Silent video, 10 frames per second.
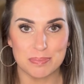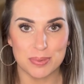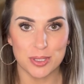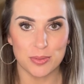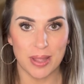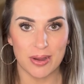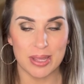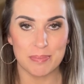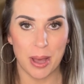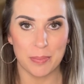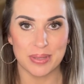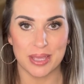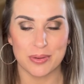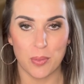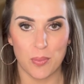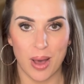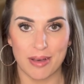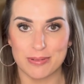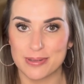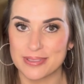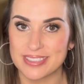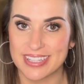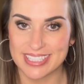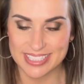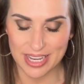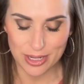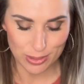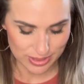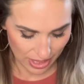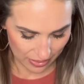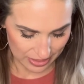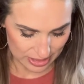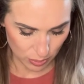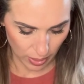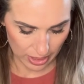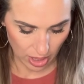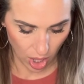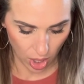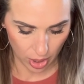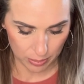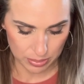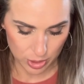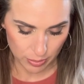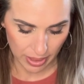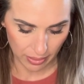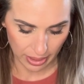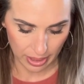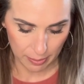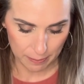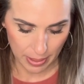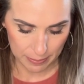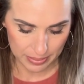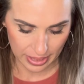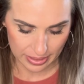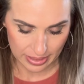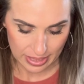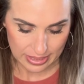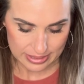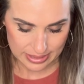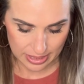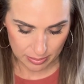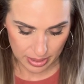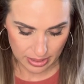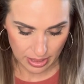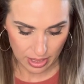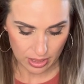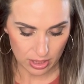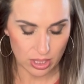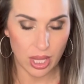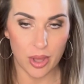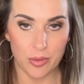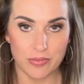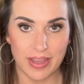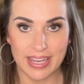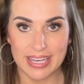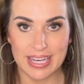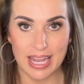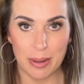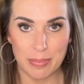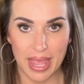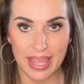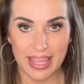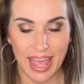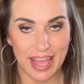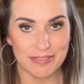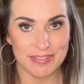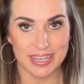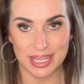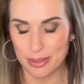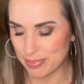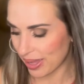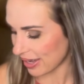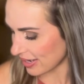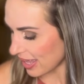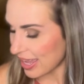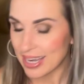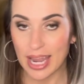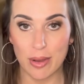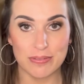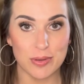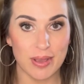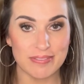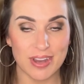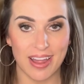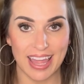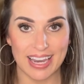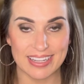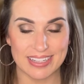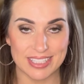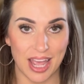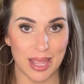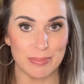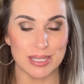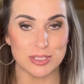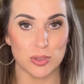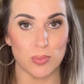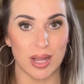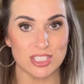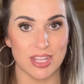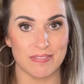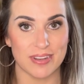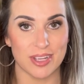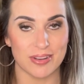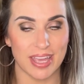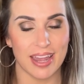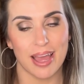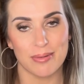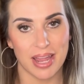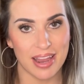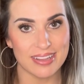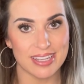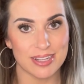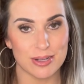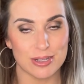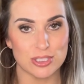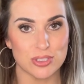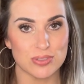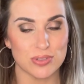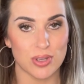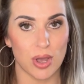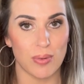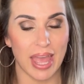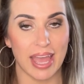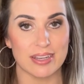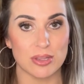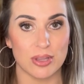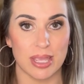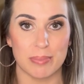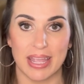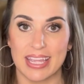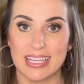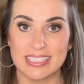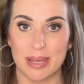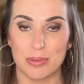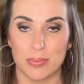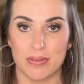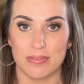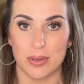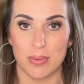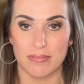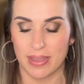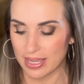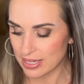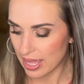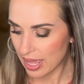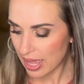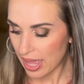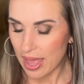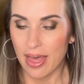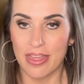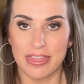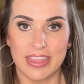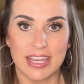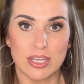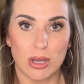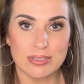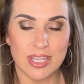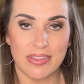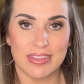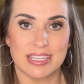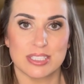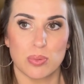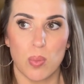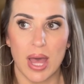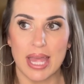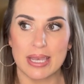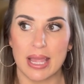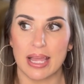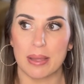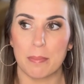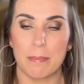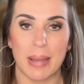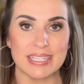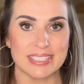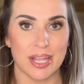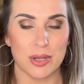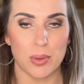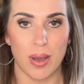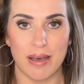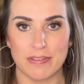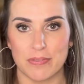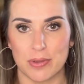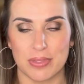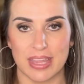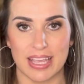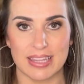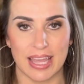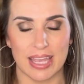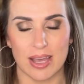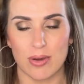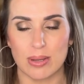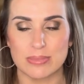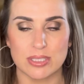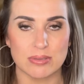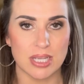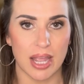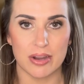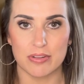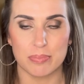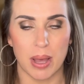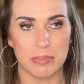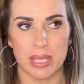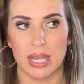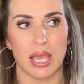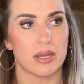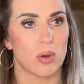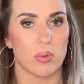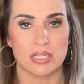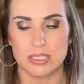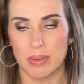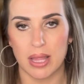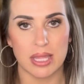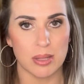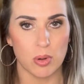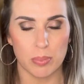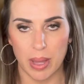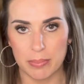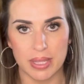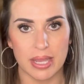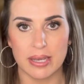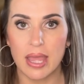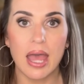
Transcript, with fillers: blueberry pumpkin waffles. The scent notes on this one are blueberry, pumpkin, cinnamon, clove, nutmeg, and vanilla bean. Now, if you have not had time to watch that video yet, I would highly encourage you to go and look at my in-depth review of it. The notes on this one might scare you off if you think like, oh, I'm so tired of pumpkin. I don't wanna smell any more pumpkin.